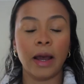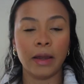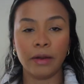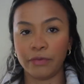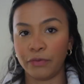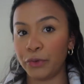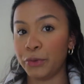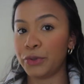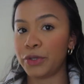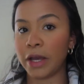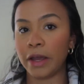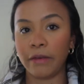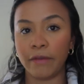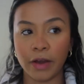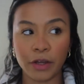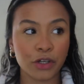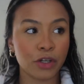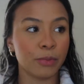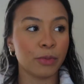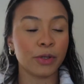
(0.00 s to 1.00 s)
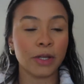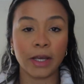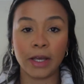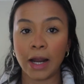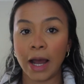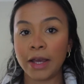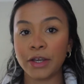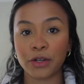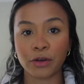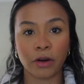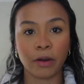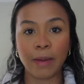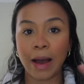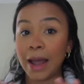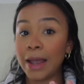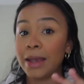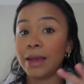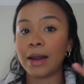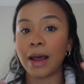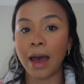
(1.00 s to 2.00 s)
I eat fruits, I eat vegetables, I eat ice cream,
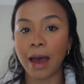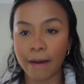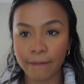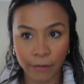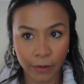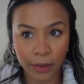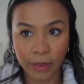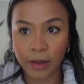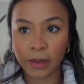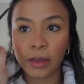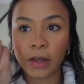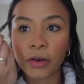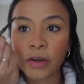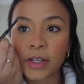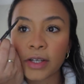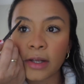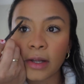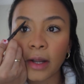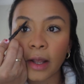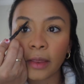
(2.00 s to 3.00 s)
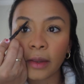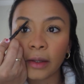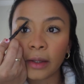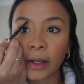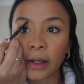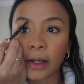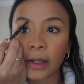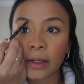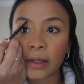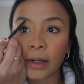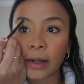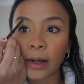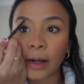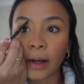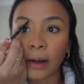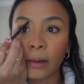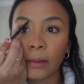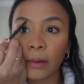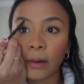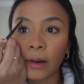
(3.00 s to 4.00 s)
I eat everything. There is nothing that gets cut
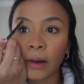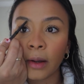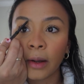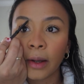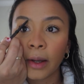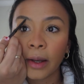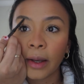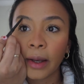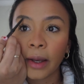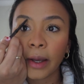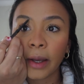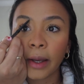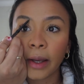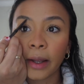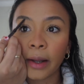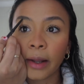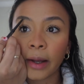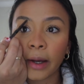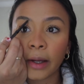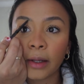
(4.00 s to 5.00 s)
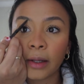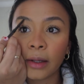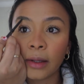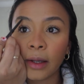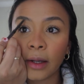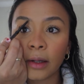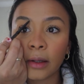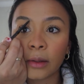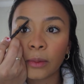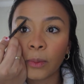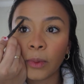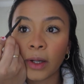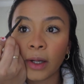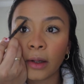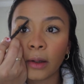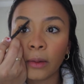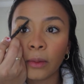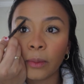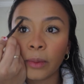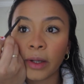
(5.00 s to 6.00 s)
out. And I did that as
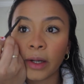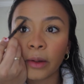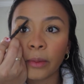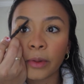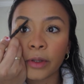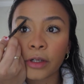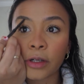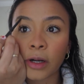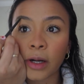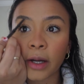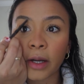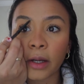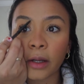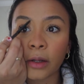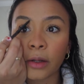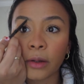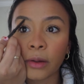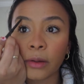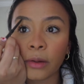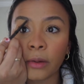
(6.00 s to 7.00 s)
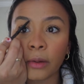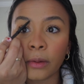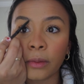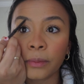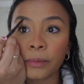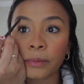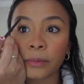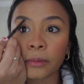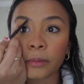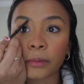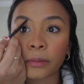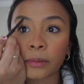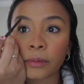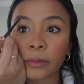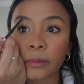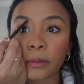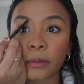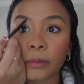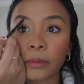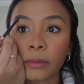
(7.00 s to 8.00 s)
well when I was trying to,
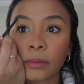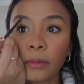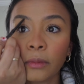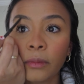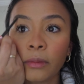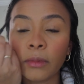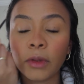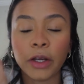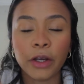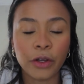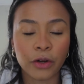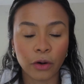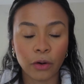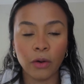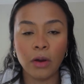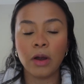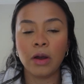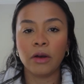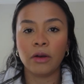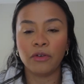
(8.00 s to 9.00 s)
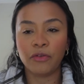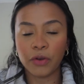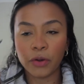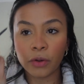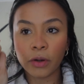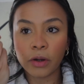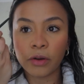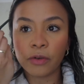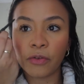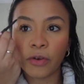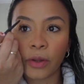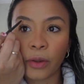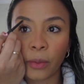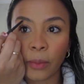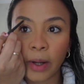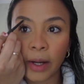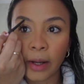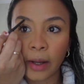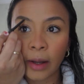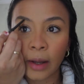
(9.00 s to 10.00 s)
you know, feel good for the
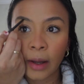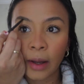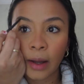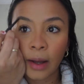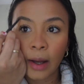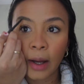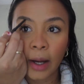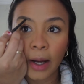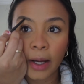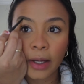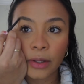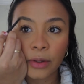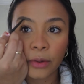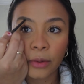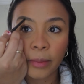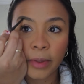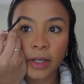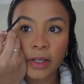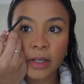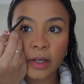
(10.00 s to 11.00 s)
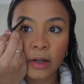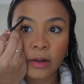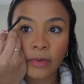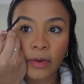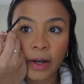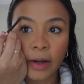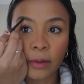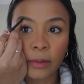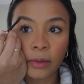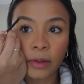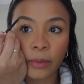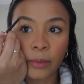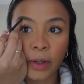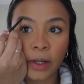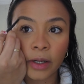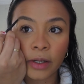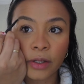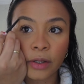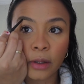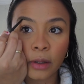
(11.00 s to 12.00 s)
wedding. I told myself I only
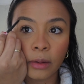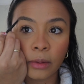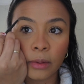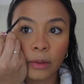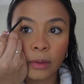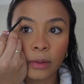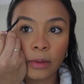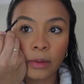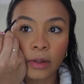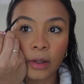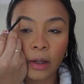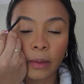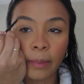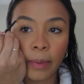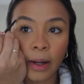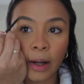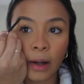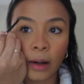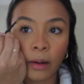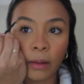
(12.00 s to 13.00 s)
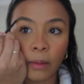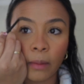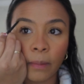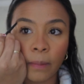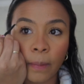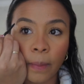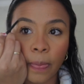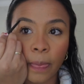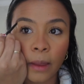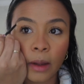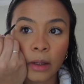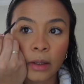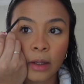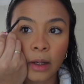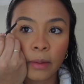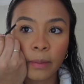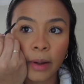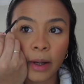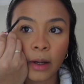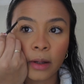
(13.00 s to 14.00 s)
wanted to lose about
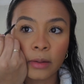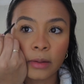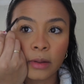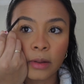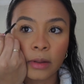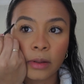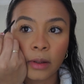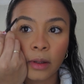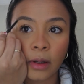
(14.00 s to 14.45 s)
10 pounds.